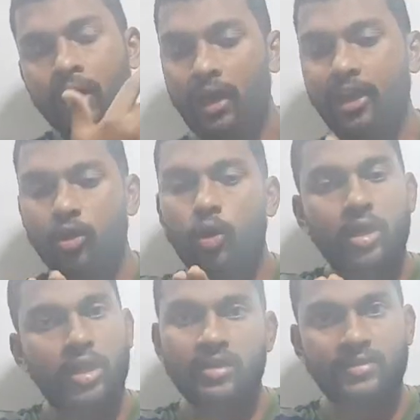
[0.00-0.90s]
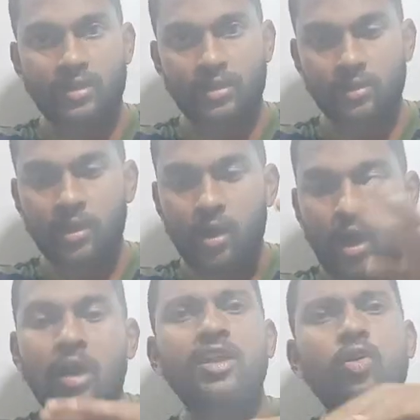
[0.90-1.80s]
Like rotor is there,
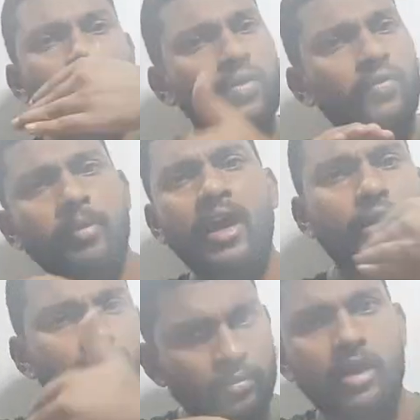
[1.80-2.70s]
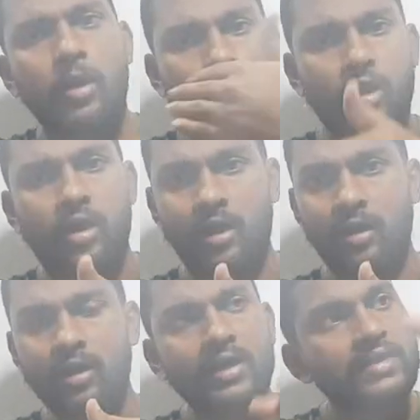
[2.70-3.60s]
on the rotor we may have some copper coil.
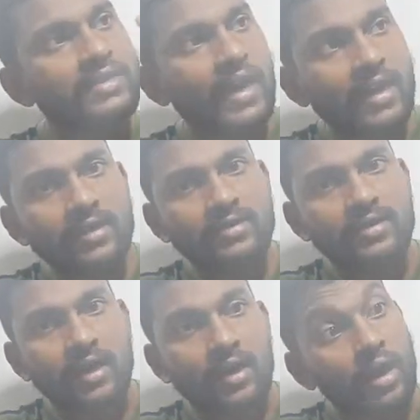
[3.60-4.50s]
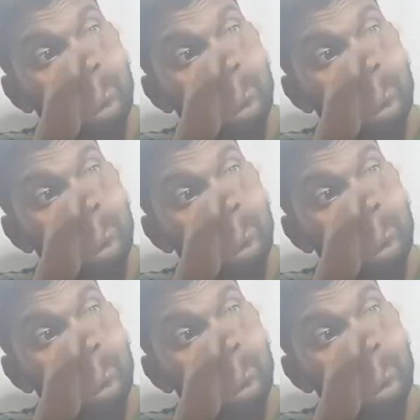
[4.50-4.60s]
Stator is there, on the